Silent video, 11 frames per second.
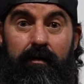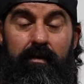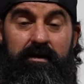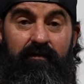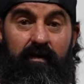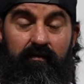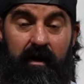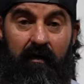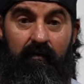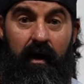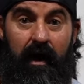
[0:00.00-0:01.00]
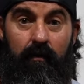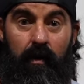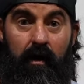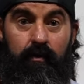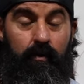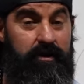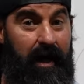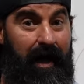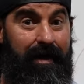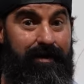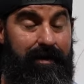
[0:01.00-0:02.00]
Because if you've never had wealth, which
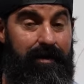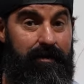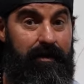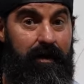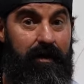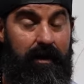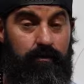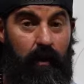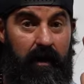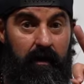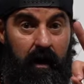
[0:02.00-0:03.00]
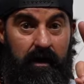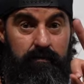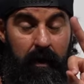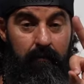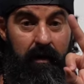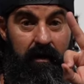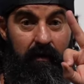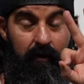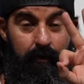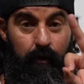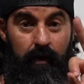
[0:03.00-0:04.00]
I didn't, that's why I lost my money
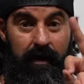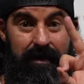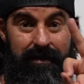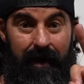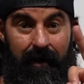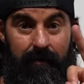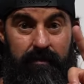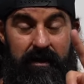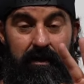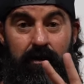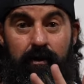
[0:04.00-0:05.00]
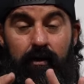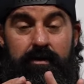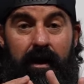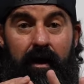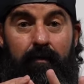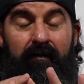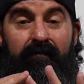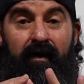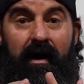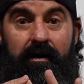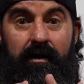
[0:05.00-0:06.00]
three times. And the third time, I
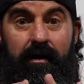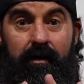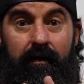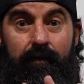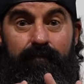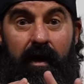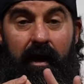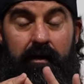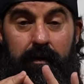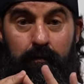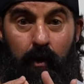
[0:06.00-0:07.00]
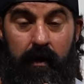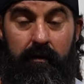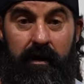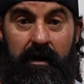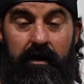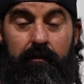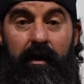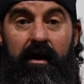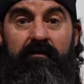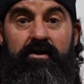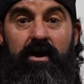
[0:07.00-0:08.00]
finally had to be more committed to the
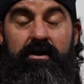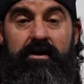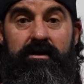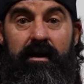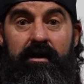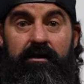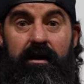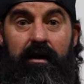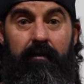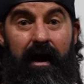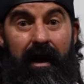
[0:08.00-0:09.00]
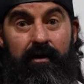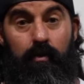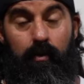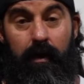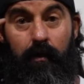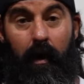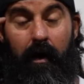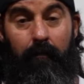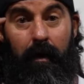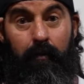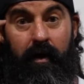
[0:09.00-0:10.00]
pain of change and staying the same, and I had to
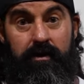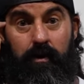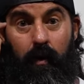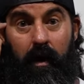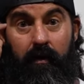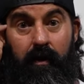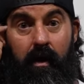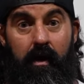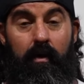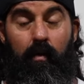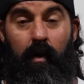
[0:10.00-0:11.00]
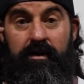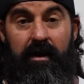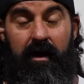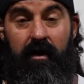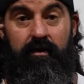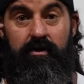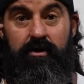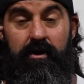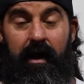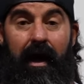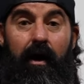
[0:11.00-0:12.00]
rewire my brain to wealth. Once I
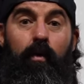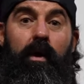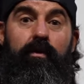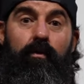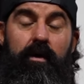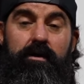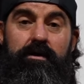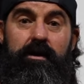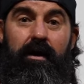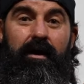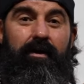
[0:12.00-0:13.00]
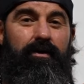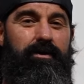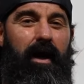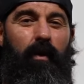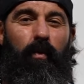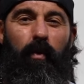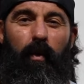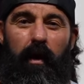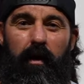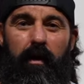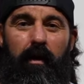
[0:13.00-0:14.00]
understood how wealth works, there's not
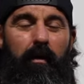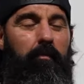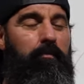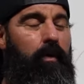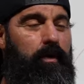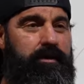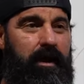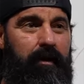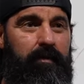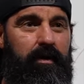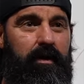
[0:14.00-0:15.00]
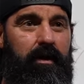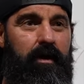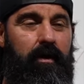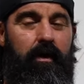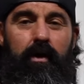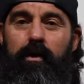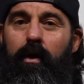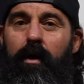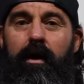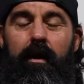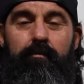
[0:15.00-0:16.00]
one multimillionaire
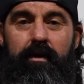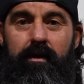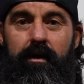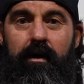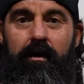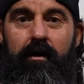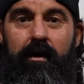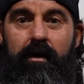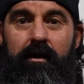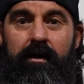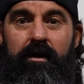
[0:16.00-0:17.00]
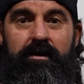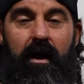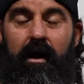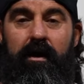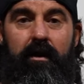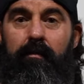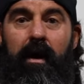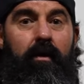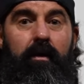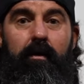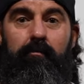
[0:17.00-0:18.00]
going on billionaire that is talking
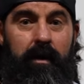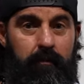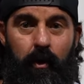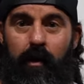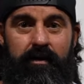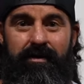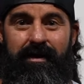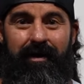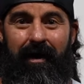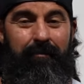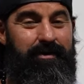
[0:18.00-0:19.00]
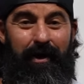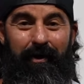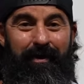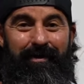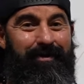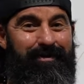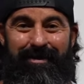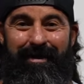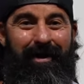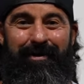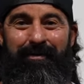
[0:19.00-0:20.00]
about meme coins. I'm sorry, they're
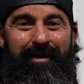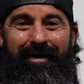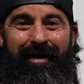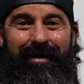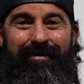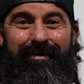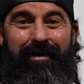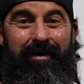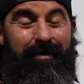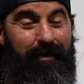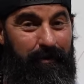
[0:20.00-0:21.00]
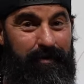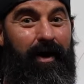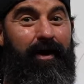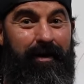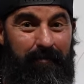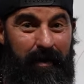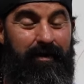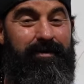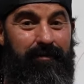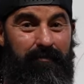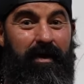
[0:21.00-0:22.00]
just not doing it, guys. They're talking about
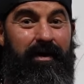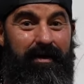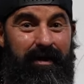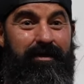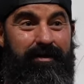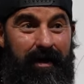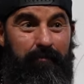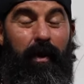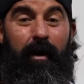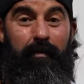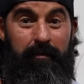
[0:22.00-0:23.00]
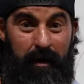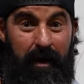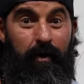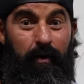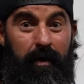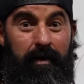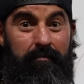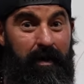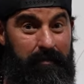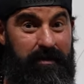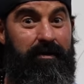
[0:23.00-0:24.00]
some things like probably Bitcoin,
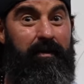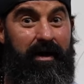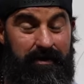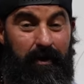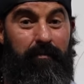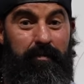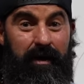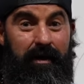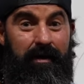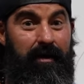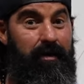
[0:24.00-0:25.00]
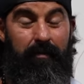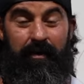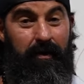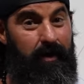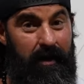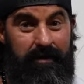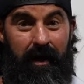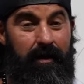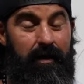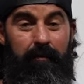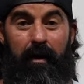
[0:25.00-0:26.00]
maybe some XRP, but they're not
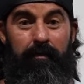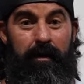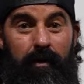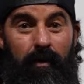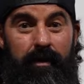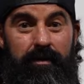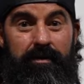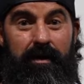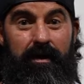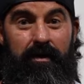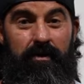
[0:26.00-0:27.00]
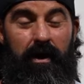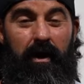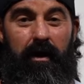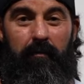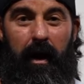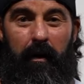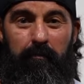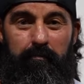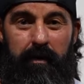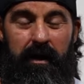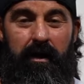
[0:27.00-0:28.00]
talking about coins. They're talking
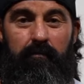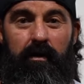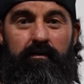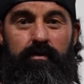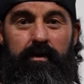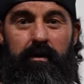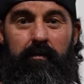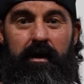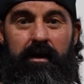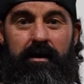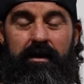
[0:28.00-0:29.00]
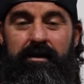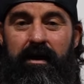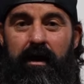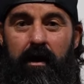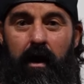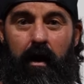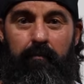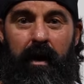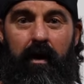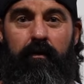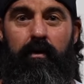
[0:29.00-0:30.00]
about big moves with their money, things they can
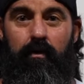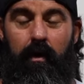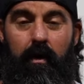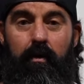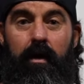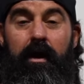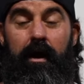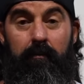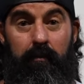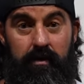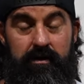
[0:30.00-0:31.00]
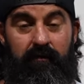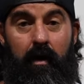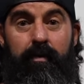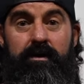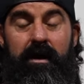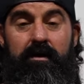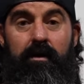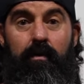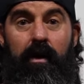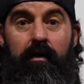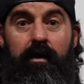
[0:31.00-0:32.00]
compound, grow, and most of all, protect
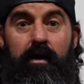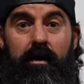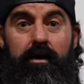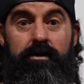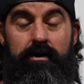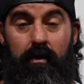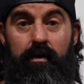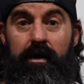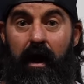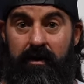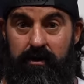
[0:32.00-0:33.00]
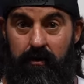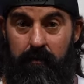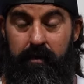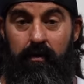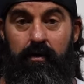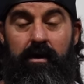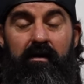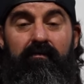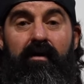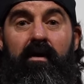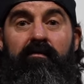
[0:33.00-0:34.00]
their wealth. So, yes, crypto, you can
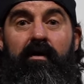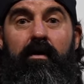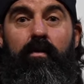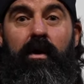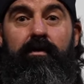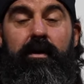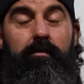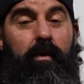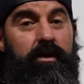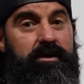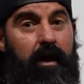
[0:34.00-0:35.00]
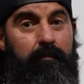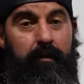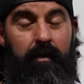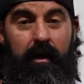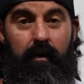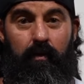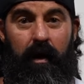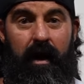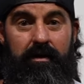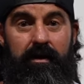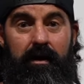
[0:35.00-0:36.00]
get very, very wealthy, but we saw people get
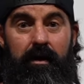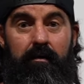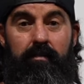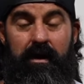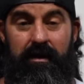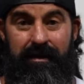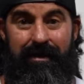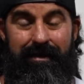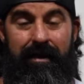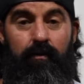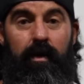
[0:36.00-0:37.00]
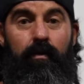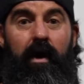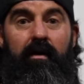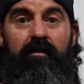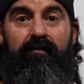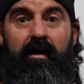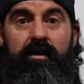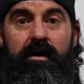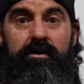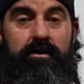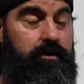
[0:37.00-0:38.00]
wrecked because they didn't rewire the
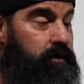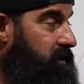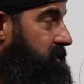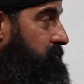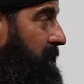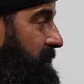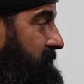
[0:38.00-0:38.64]
foundation. So, this is my